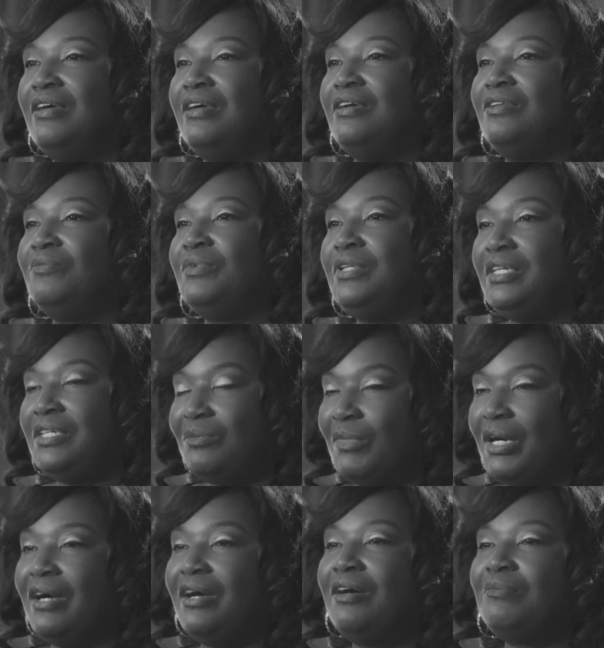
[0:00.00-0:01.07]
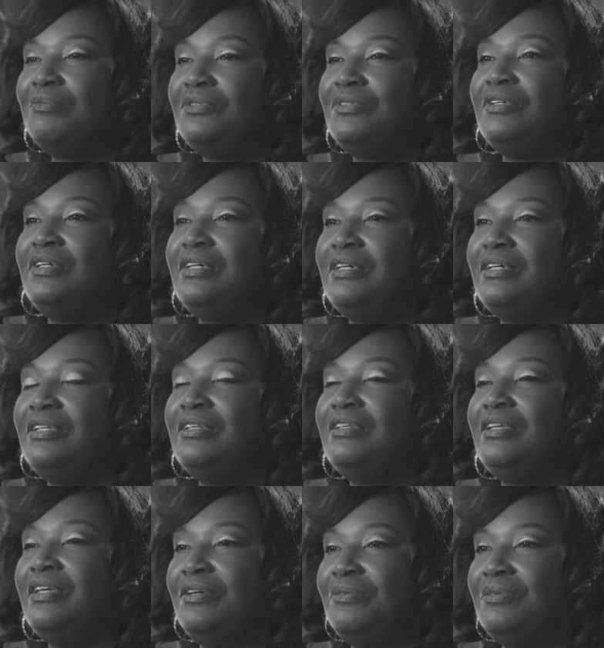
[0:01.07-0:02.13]
And we did the biopsy
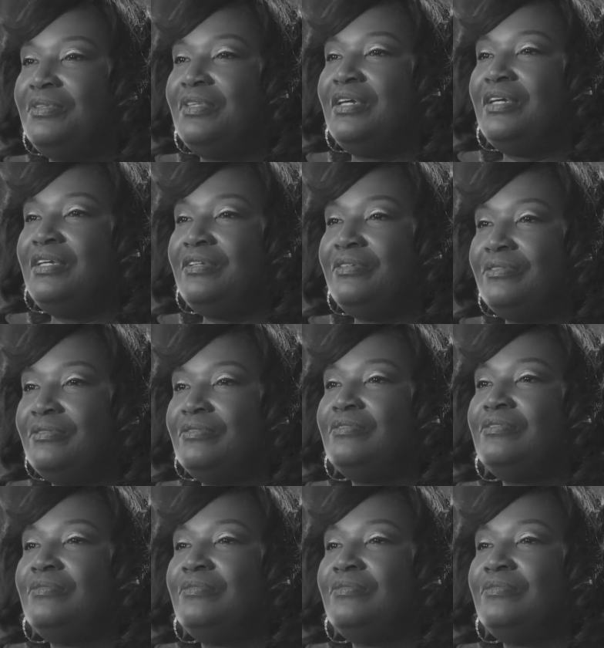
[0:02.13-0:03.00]
and everything.